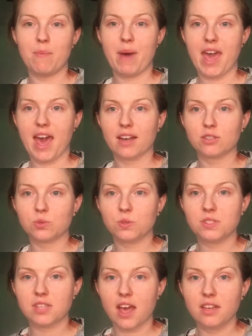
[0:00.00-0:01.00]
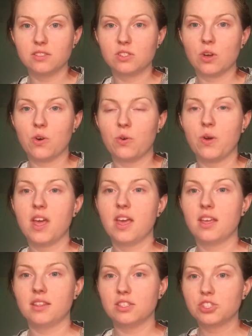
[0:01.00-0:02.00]
my actual size. So
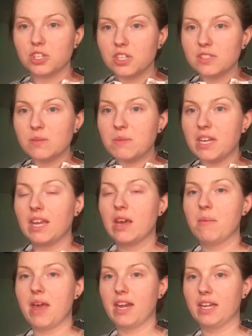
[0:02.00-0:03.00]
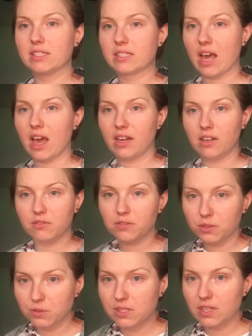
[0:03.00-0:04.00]
this shirt is a medium and it's kind of
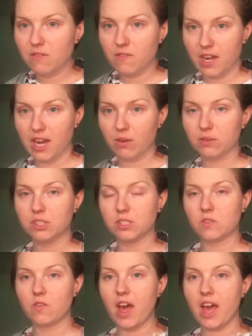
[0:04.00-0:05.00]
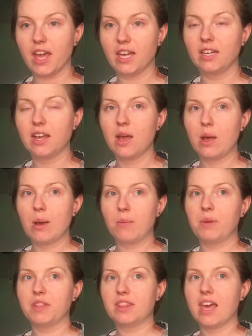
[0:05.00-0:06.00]
loosely fitting, which is fine.
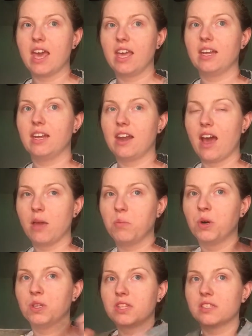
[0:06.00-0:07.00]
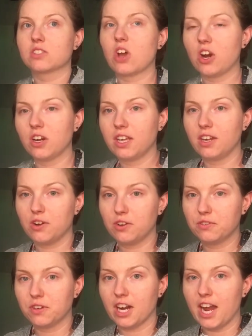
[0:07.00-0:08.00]
But then I put this cardigan
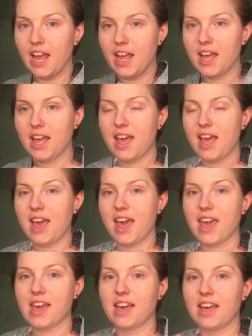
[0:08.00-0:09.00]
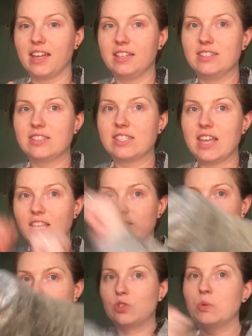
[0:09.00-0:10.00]
over it and
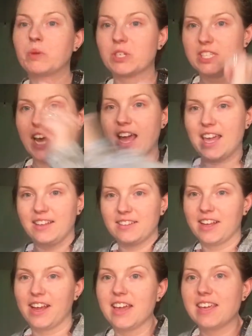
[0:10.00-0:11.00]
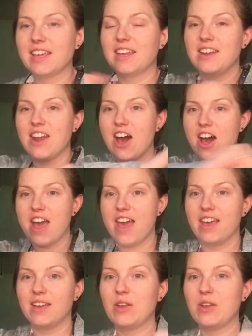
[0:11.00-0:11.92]
it's super tight. Like I cannot